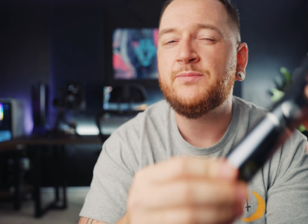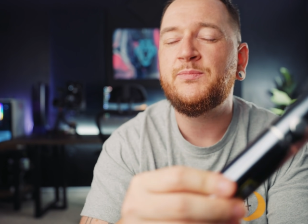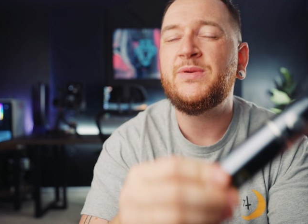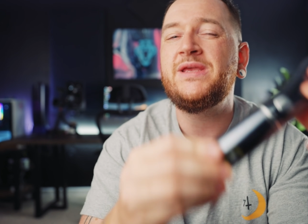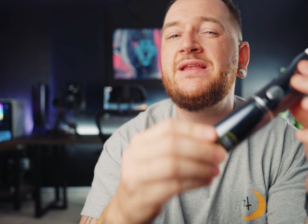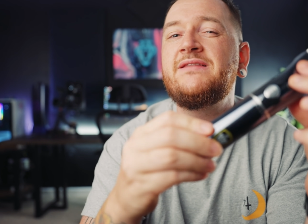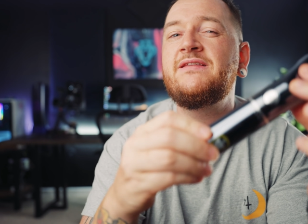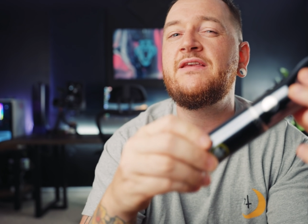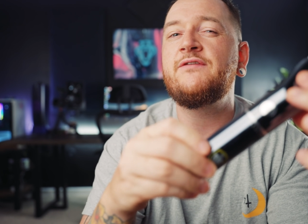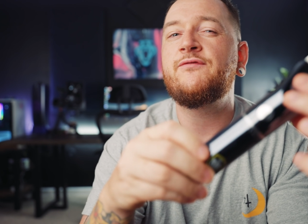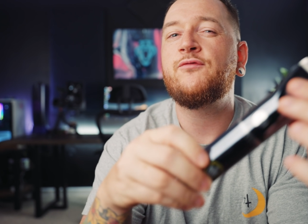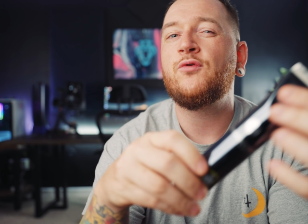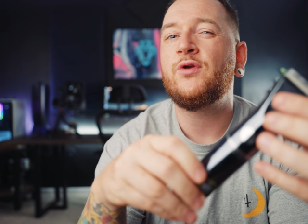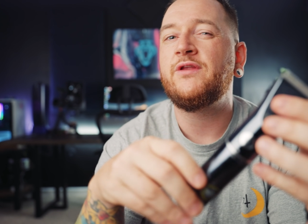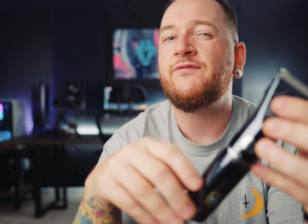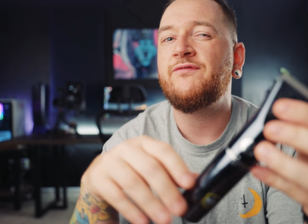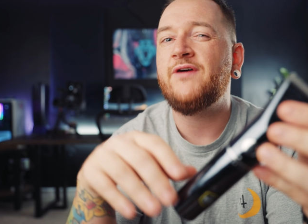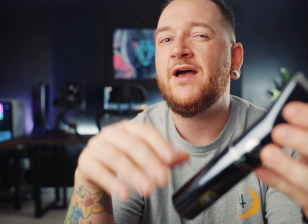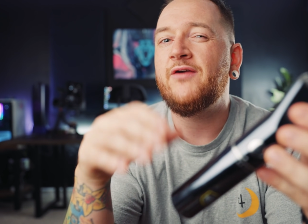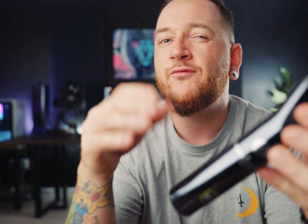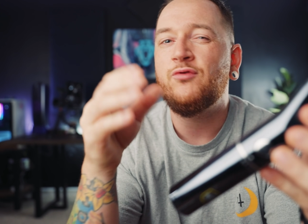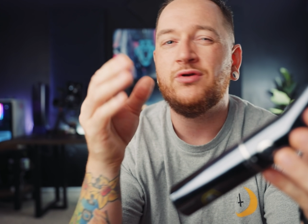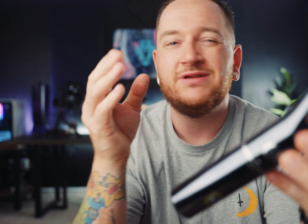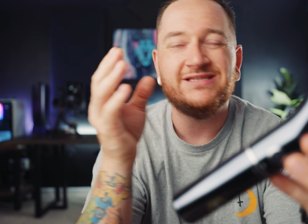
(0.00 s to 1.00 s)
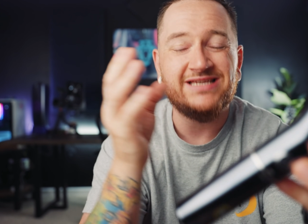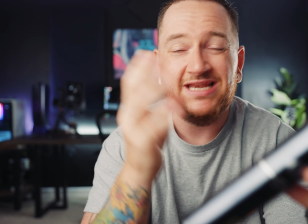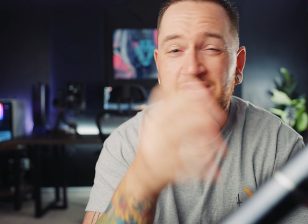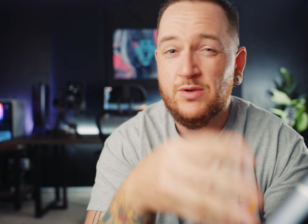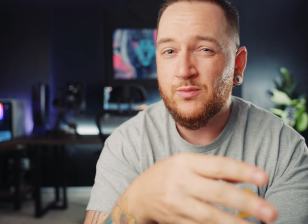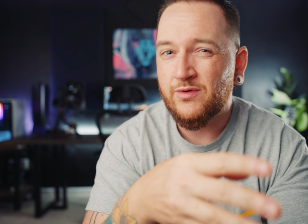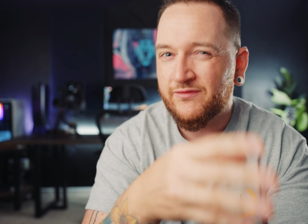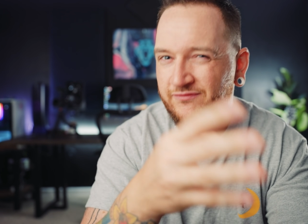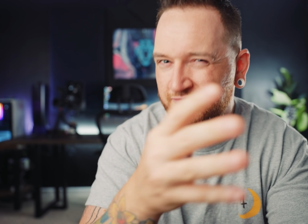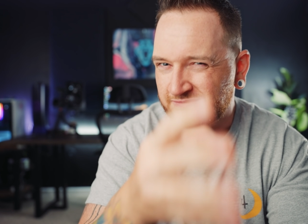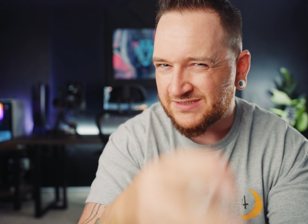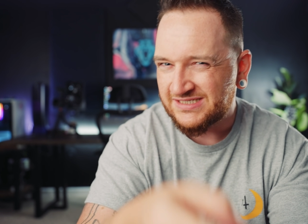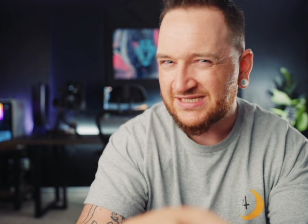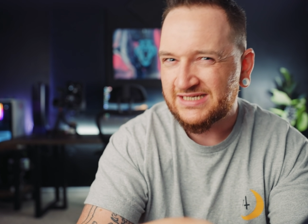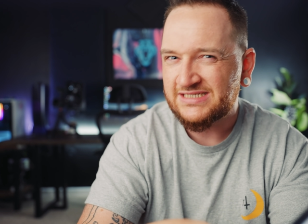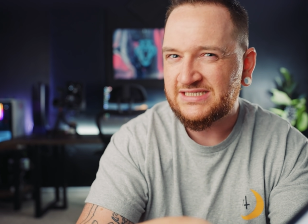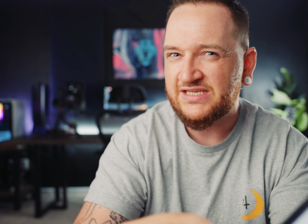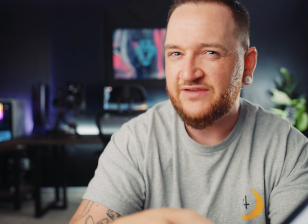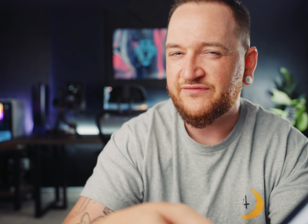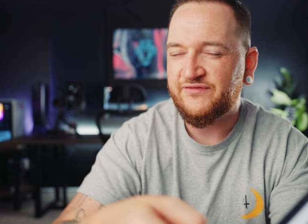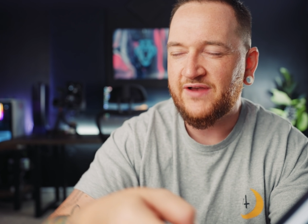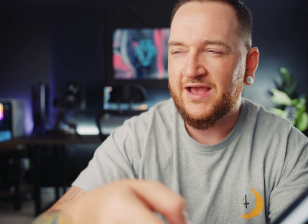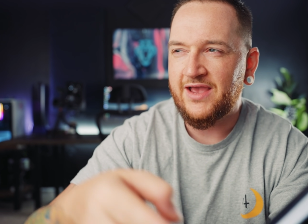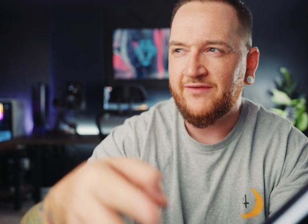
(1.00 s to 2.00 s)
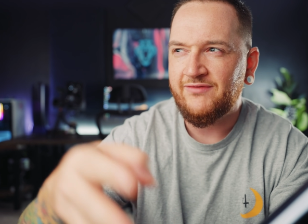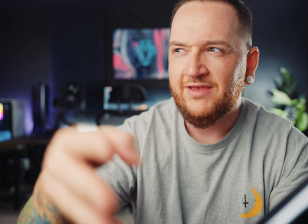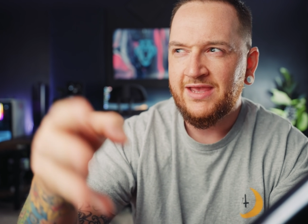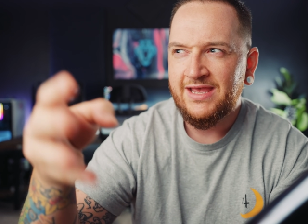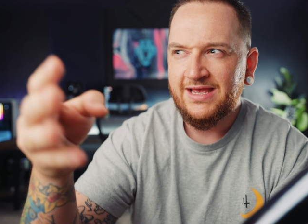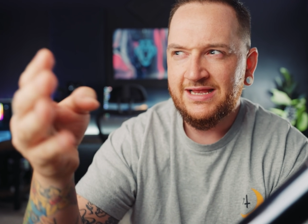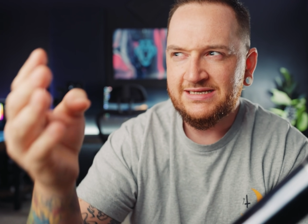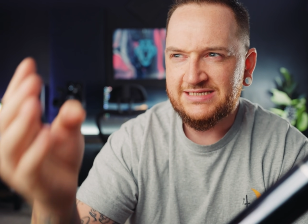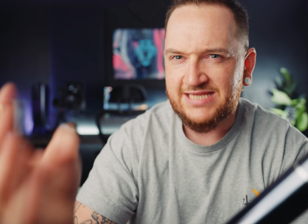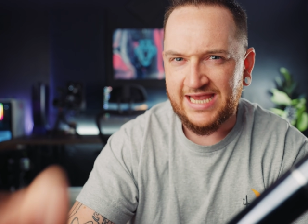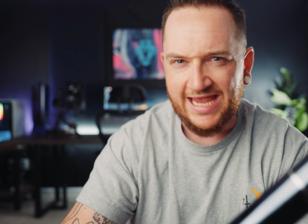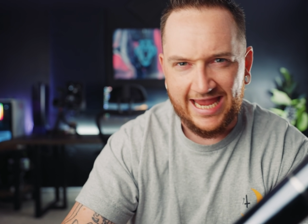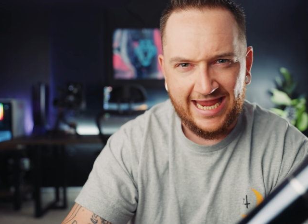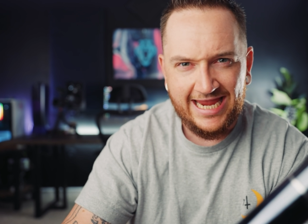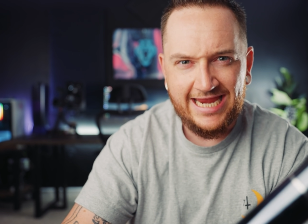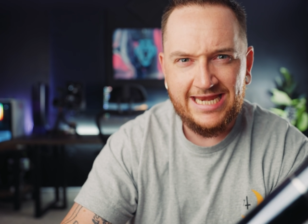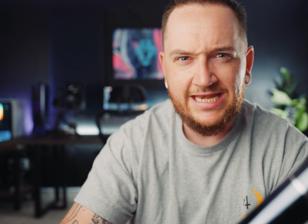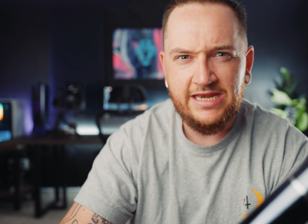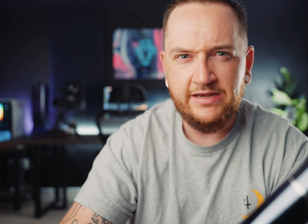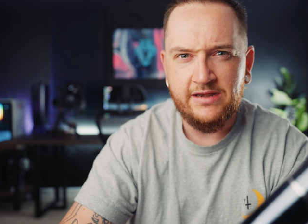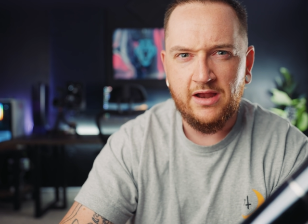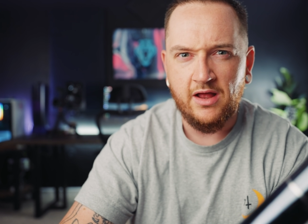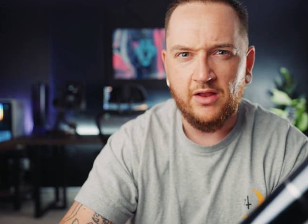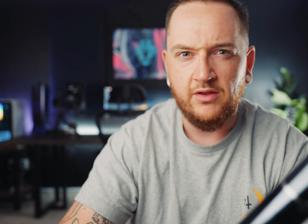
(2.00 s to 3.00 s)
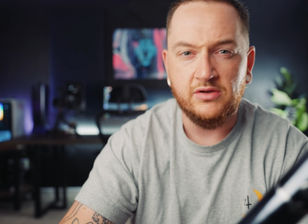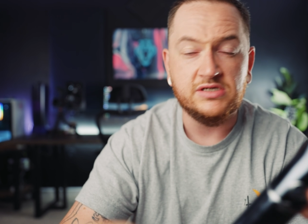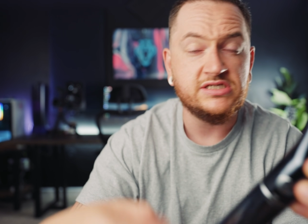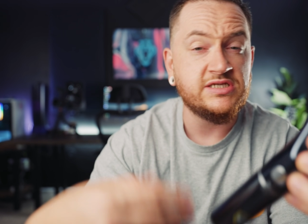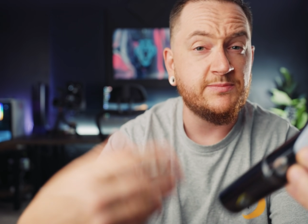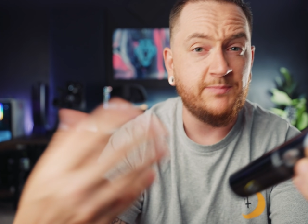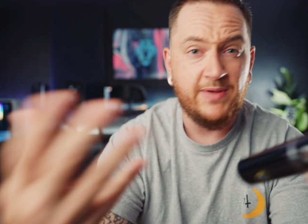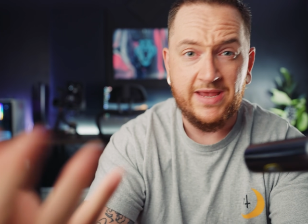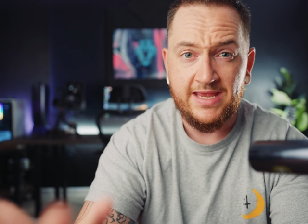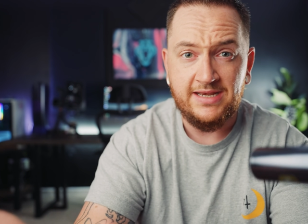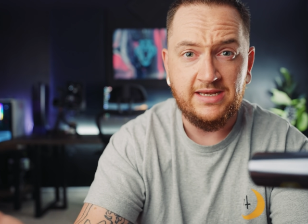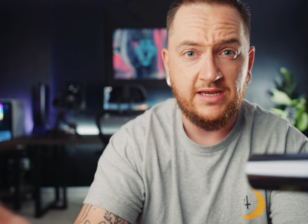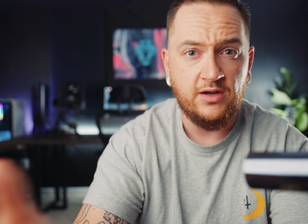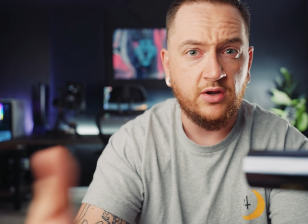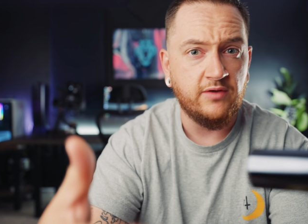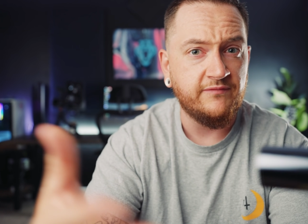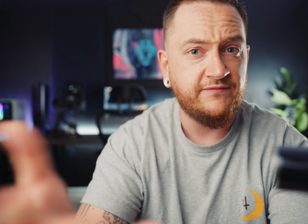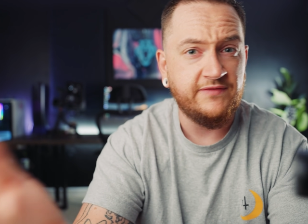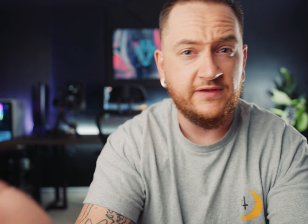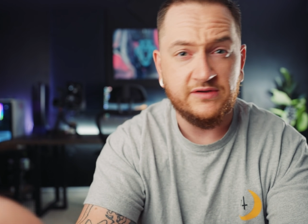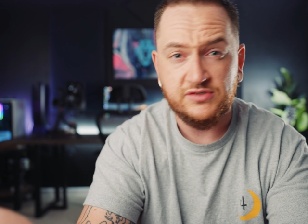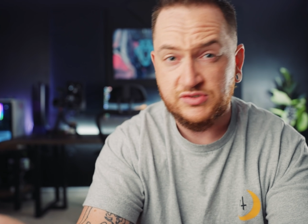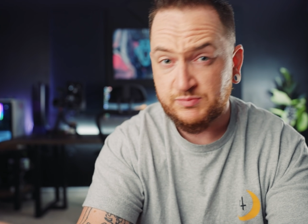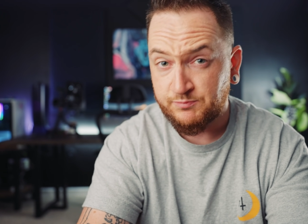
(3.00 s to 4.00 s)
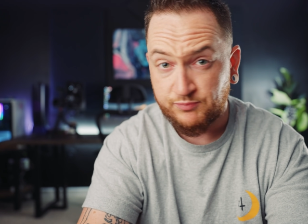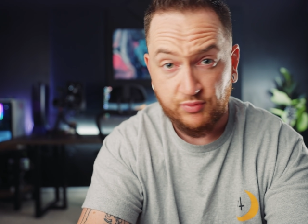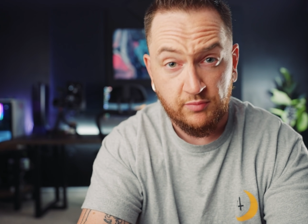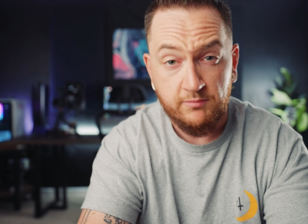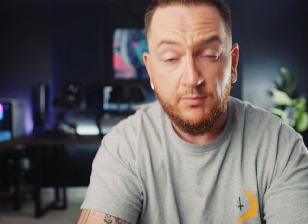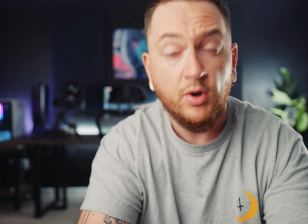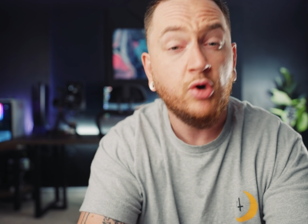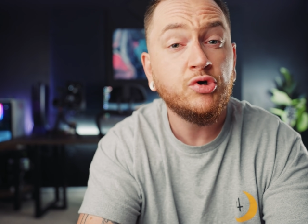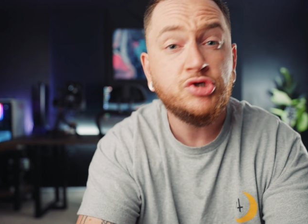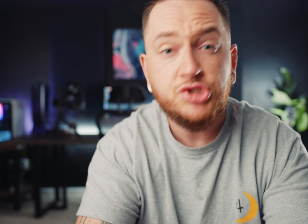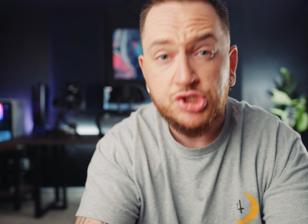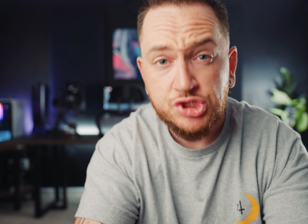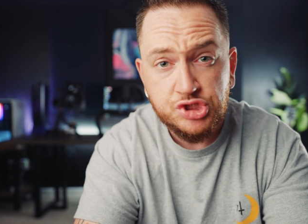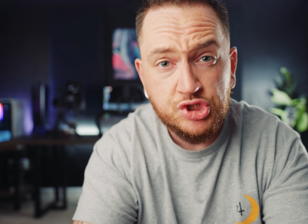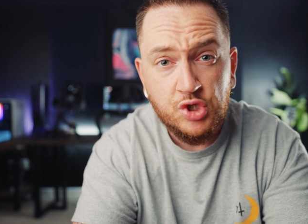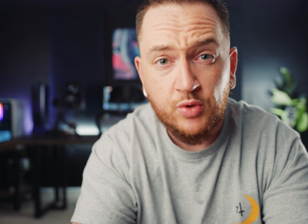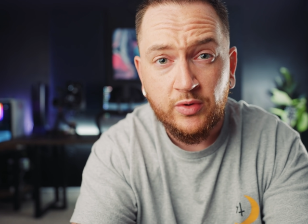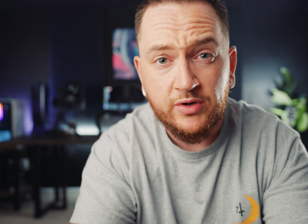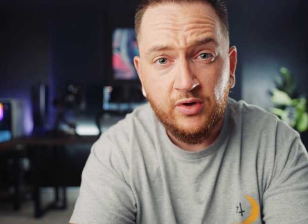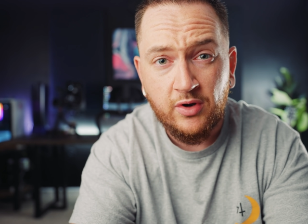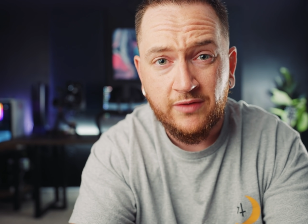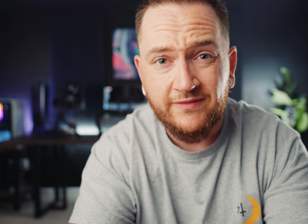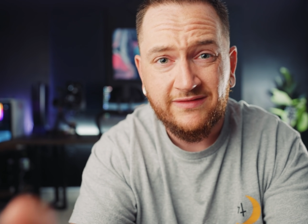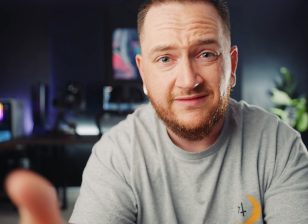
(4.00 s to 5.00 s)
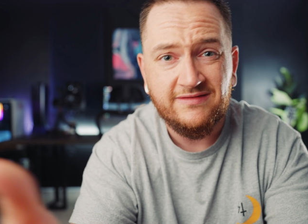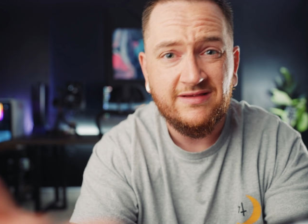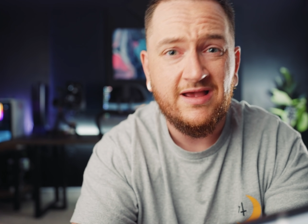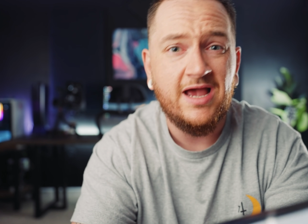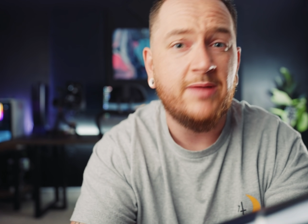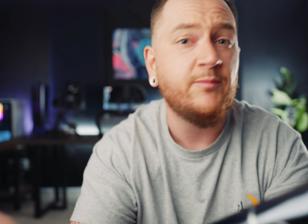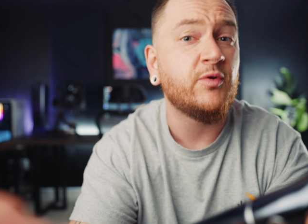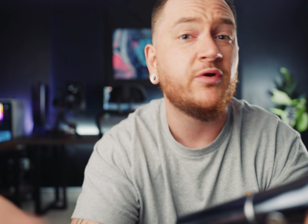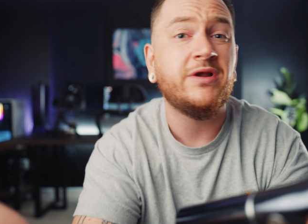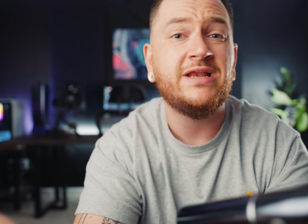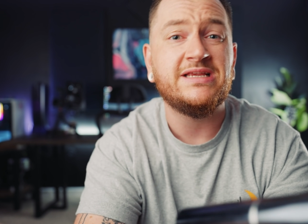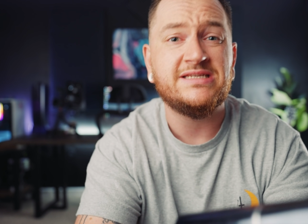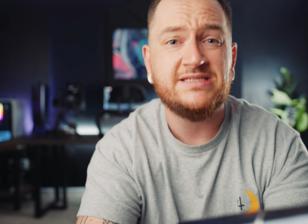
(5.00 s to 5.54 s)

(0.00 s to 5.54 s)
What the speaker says: PT45 runs anywhere from $65 to $80 depending on if there's promotions going on at the time or any